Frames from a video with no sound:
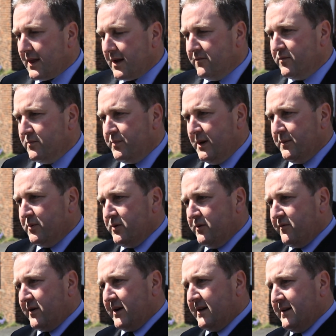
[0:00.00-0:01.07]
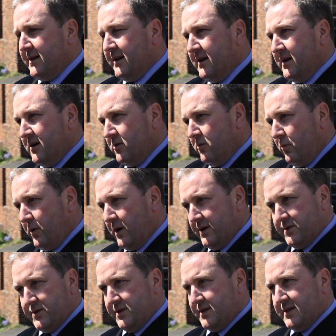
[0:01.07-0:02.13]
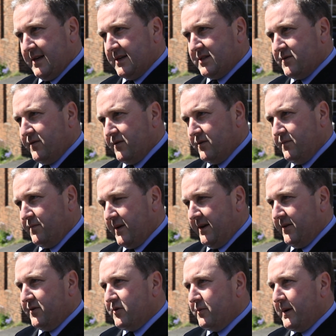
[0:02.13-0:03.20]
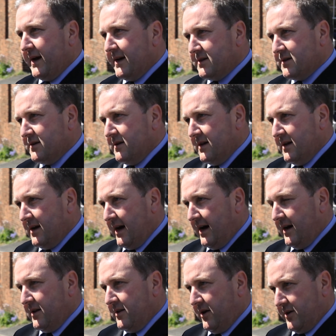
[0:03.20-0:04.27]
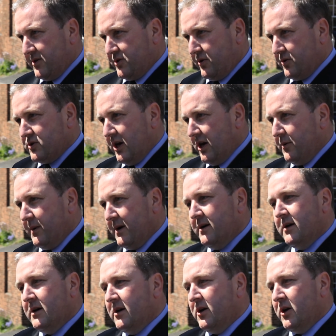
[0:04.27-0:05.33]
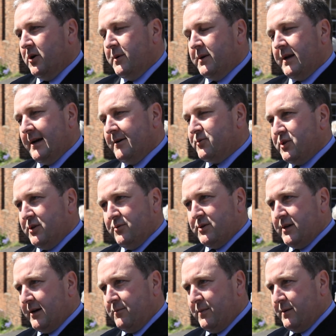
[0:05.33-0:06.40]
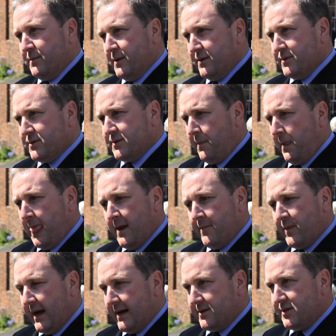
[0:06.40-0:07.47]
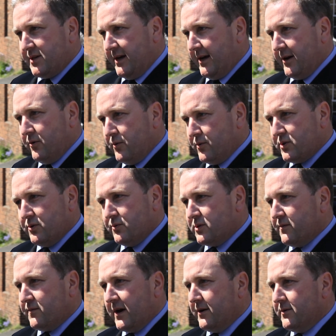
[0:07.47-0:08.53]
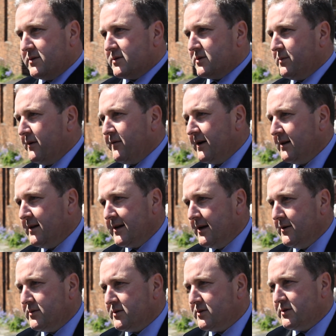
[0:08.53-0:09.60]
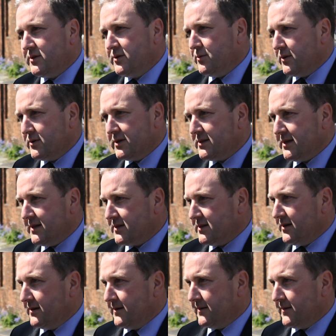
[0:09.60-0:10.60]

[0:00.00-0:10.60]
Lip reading: from people who frankly weren't successful in the debate last October, who are now tilting at windmills and seeing all sorts of ghosts where frankly ghosts do not exist.